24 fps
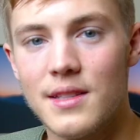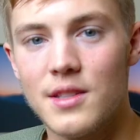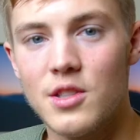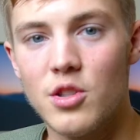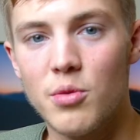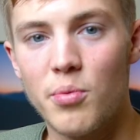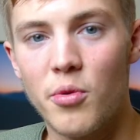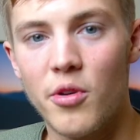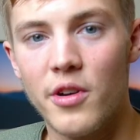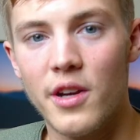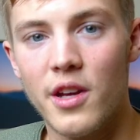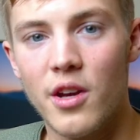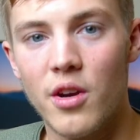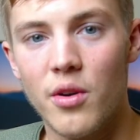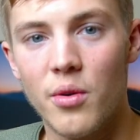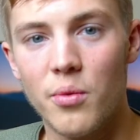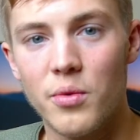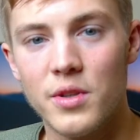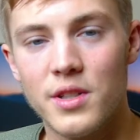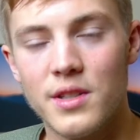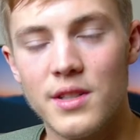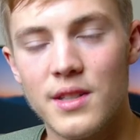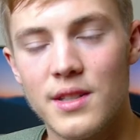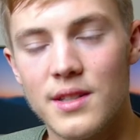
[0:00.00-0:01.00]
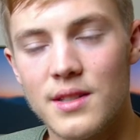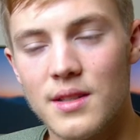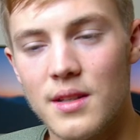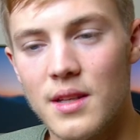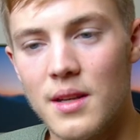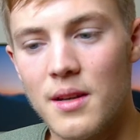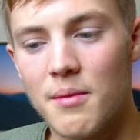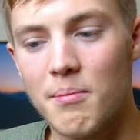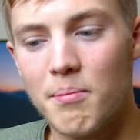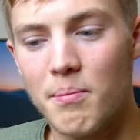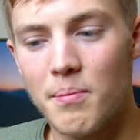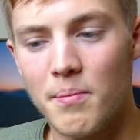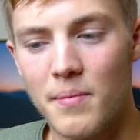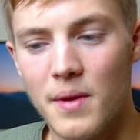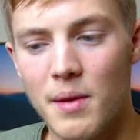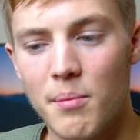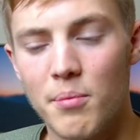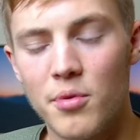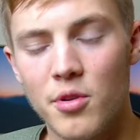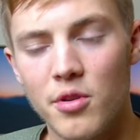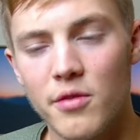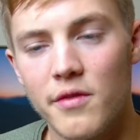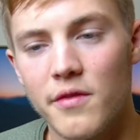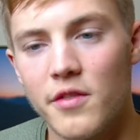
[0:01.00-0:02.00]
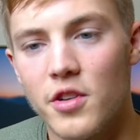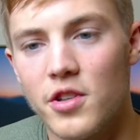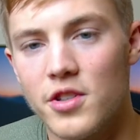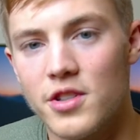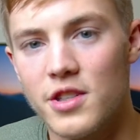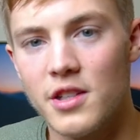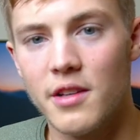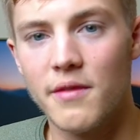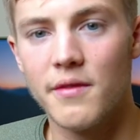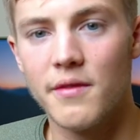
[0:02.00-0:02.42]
2.0, which is a improved version of